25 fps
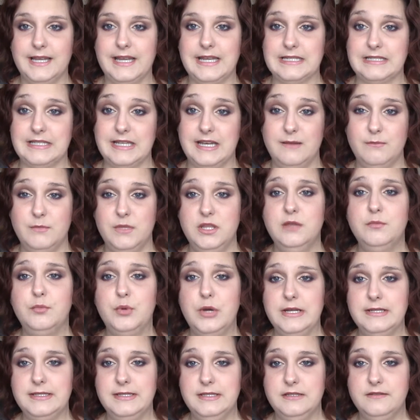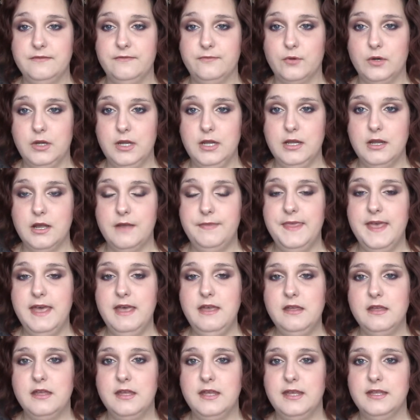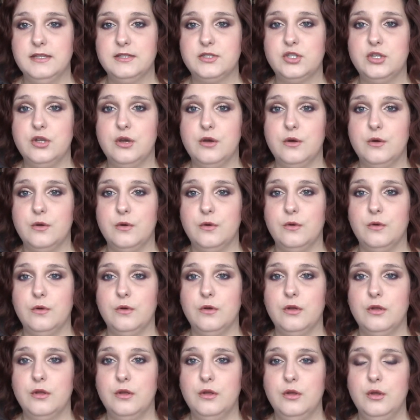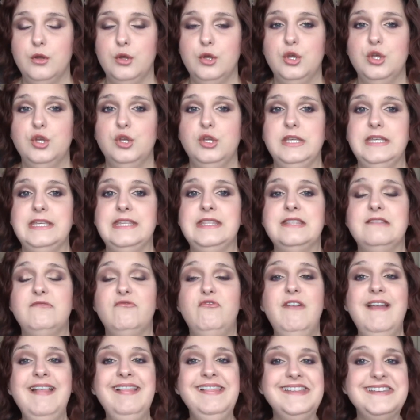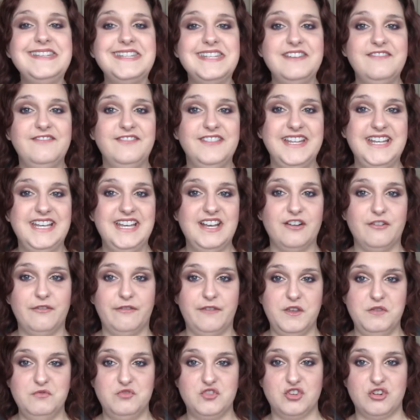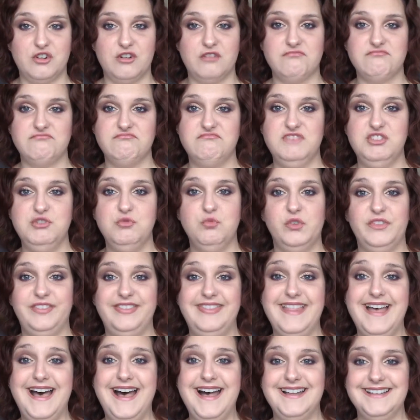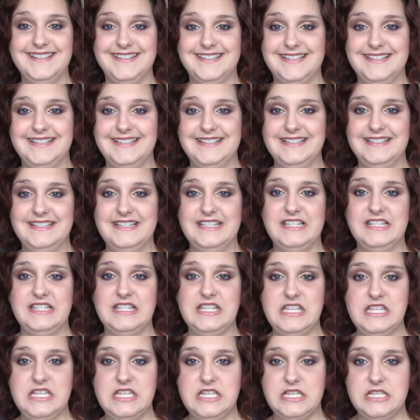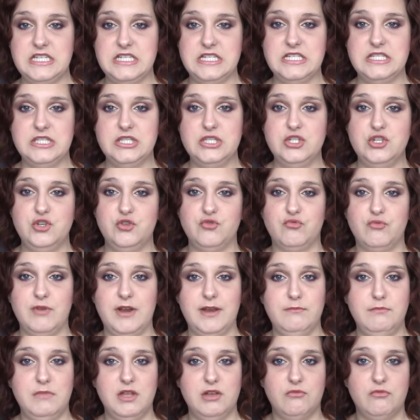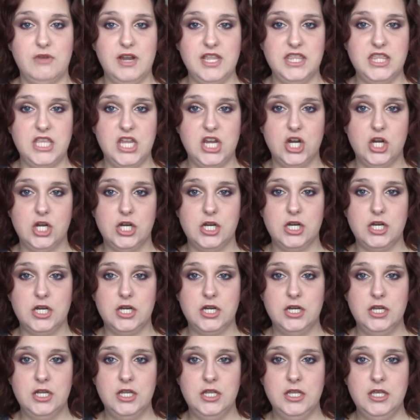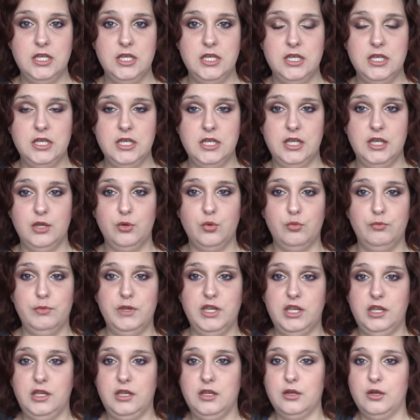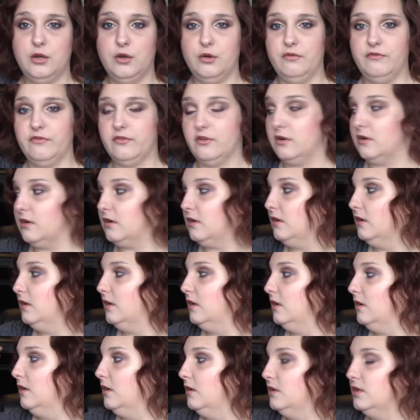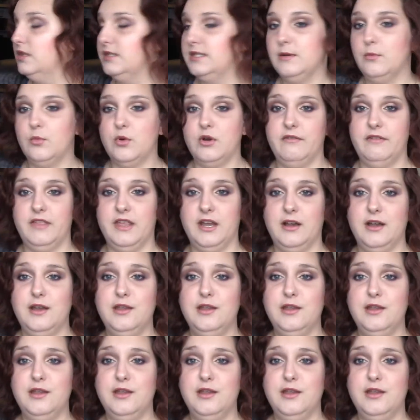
I said, I'm in the process of working on that, so in the relatively near future, you will not see the treadmill right there. It will be somewhere over there.